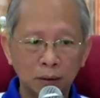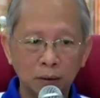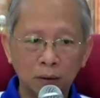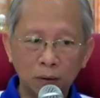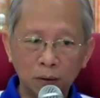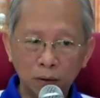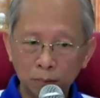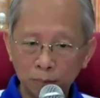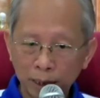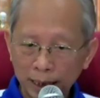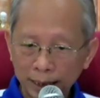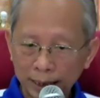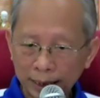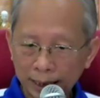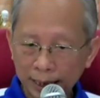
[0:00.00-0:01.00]
all
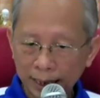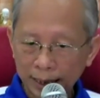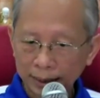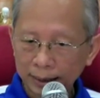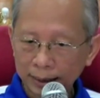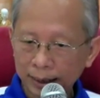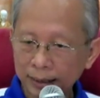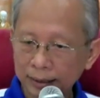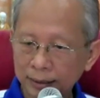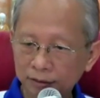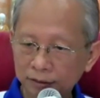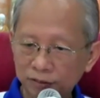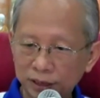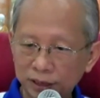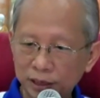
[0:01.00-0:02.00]
my kaya
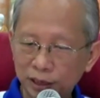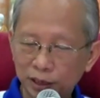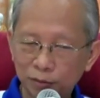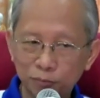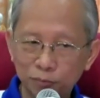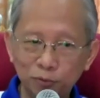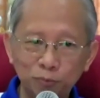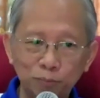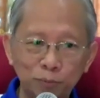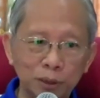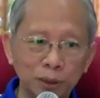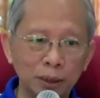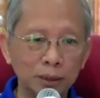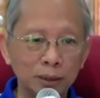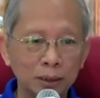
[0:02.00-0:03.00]
activity and
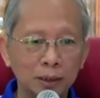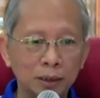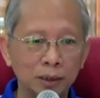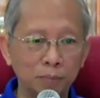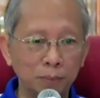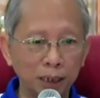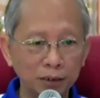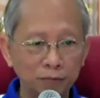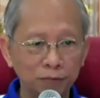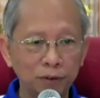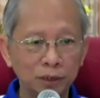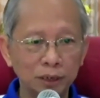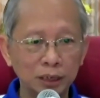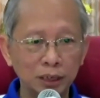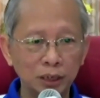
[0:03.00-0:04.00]
movement, the
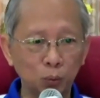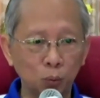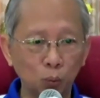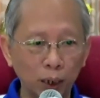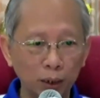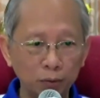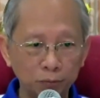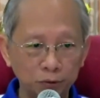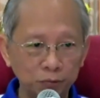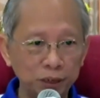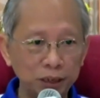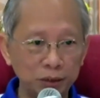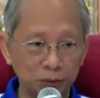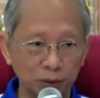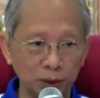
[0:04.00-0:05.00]
mindfulness is one with
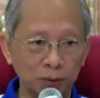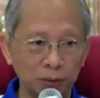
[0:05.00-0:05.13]
it.